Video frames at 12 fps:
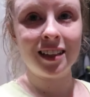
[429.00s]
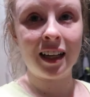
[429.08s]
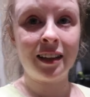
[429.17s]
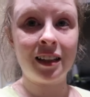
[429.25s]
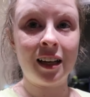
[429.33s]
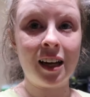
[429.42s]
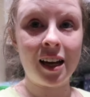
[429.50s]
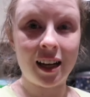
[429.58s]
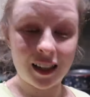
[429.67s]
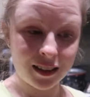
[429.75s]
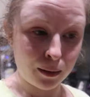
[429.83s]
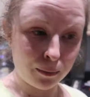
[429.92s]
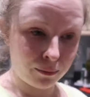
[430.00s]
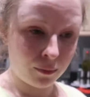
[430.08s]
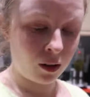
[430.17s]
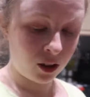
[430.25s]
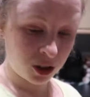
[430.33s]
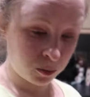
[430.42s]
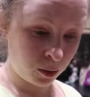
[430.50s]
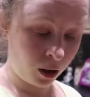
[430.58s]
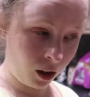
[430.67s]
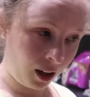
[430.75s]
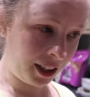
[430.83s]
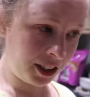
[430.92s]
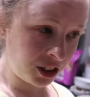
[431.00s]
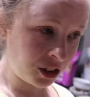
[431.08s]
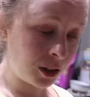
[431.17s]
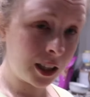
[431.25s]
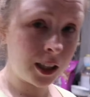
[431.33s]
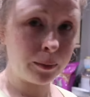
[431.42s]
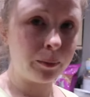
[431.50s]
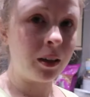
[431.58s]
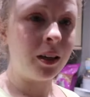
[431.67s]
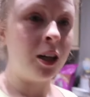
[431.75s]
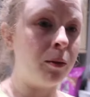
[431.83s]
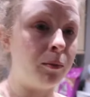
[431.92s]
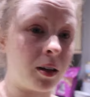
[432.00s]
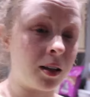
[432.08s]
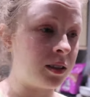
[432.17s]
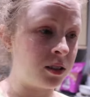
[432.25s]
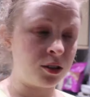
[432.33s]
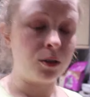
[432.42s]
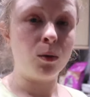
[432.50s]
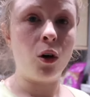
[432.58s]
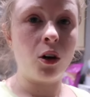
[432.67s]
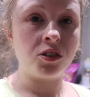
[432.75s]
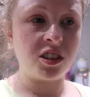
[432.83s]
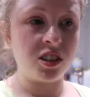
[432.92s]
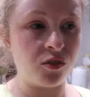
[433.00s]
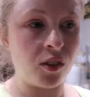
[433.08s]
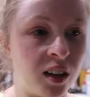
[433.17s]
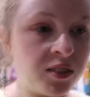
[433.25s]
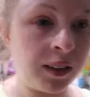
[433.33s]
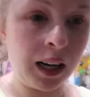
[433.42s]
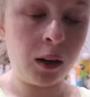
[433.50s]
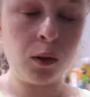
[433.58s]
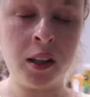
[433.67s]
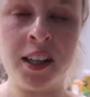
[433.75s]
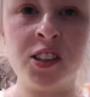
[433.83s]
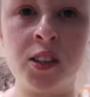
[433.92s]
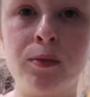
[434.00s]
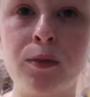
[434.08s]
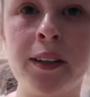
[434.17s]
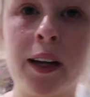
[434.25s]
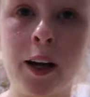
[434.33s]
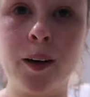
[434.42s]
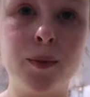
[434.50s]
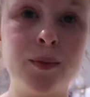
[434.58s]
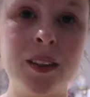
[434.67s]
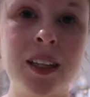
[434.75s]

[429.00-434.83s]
and then I had a Mars bar ice cream because it's too hot to survive out on ice cream right now.